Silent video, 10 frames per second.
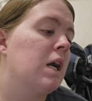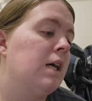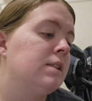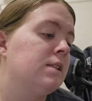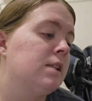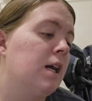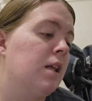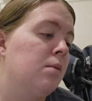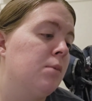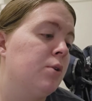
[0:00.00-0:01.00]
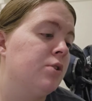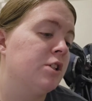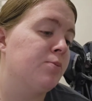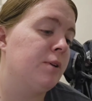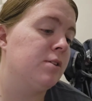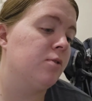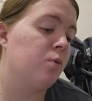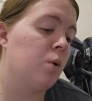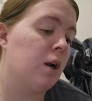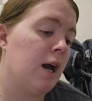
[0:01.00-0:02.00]
I'd say the most expensive
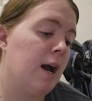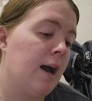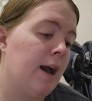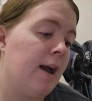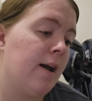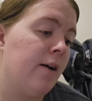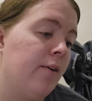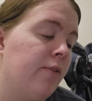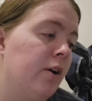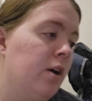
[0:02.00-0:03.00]
one I have